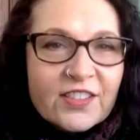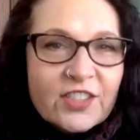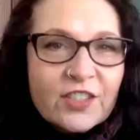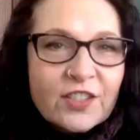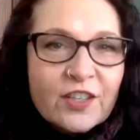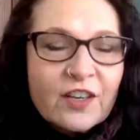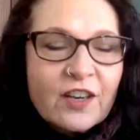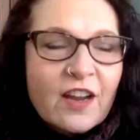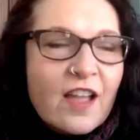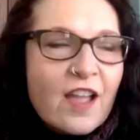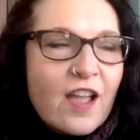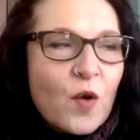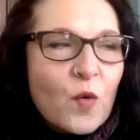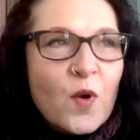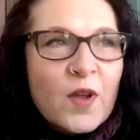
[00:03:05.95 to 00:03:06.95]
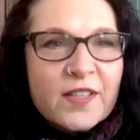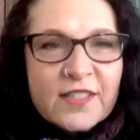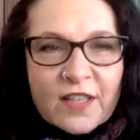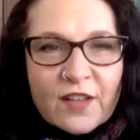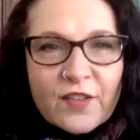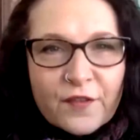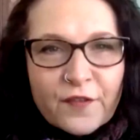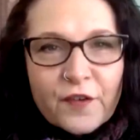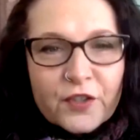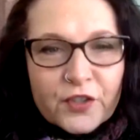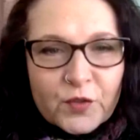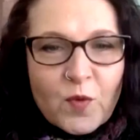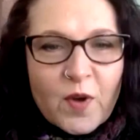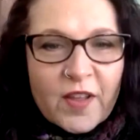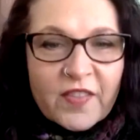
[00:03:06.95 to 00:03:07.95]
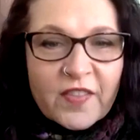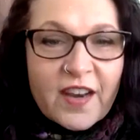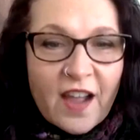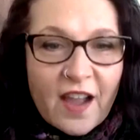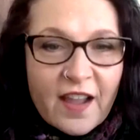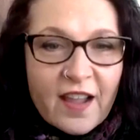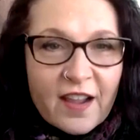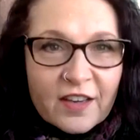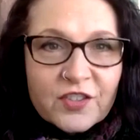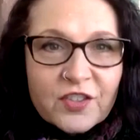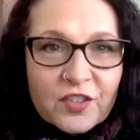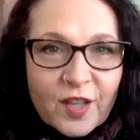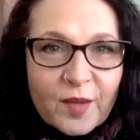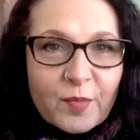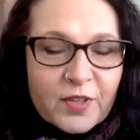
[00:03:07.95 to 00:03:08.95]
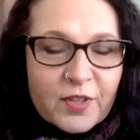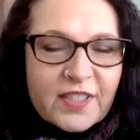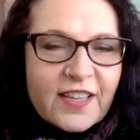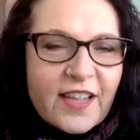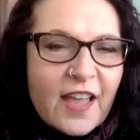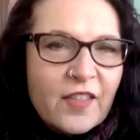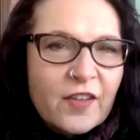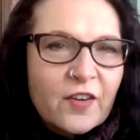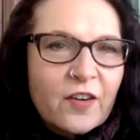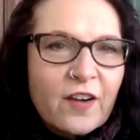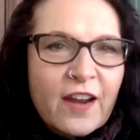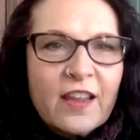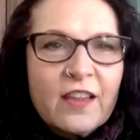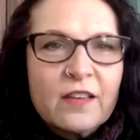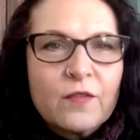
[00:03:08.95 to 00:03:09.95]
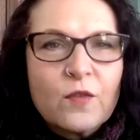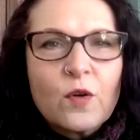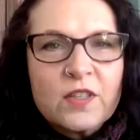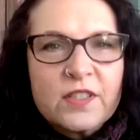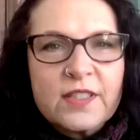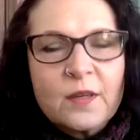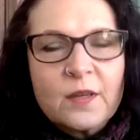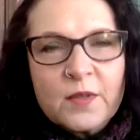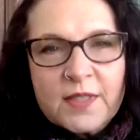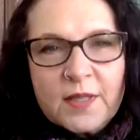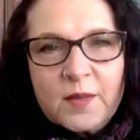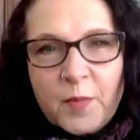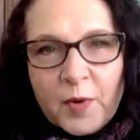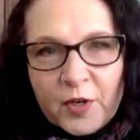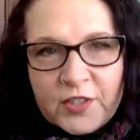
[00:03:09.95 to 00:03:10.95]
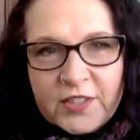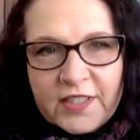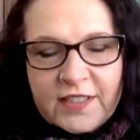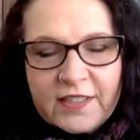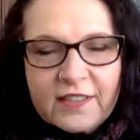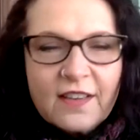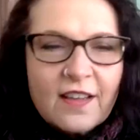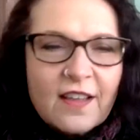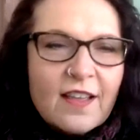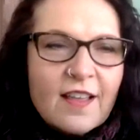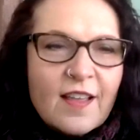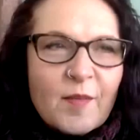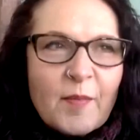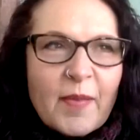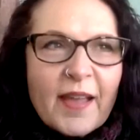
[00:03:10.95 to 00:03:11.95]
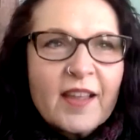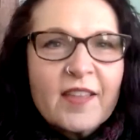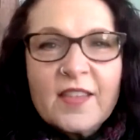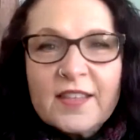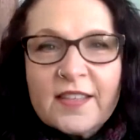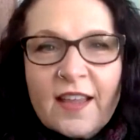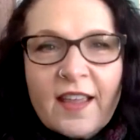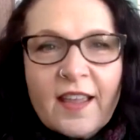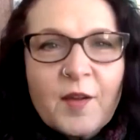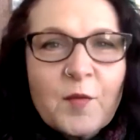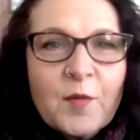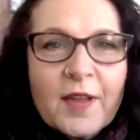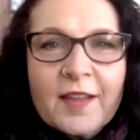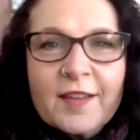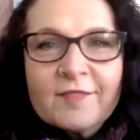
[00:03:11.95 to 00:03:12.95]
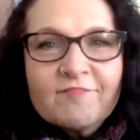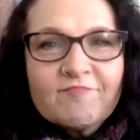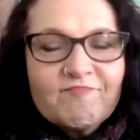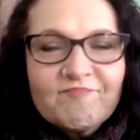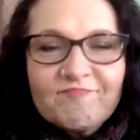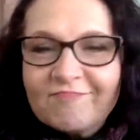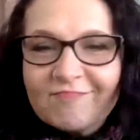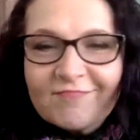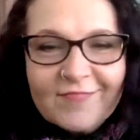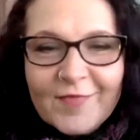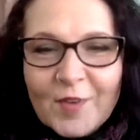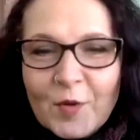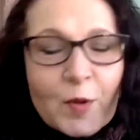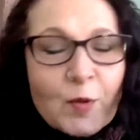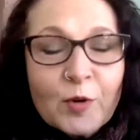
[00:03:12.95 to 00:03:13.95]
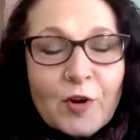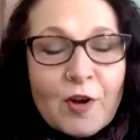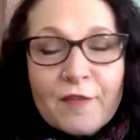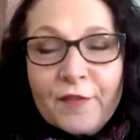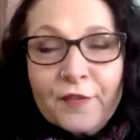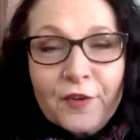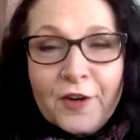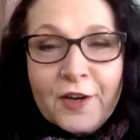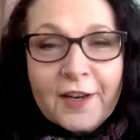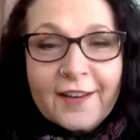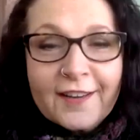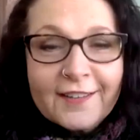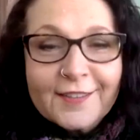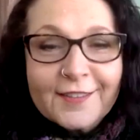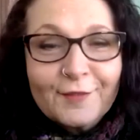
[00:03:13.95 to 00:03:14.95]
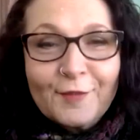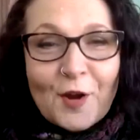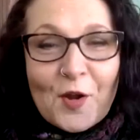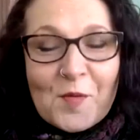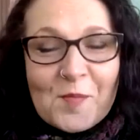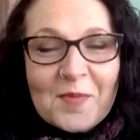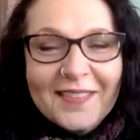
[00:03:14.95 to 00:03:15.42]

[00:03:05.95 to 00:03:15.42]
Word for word: year was the first one that I actually put together. And of course, it was in person back in the day when we were all free to roam.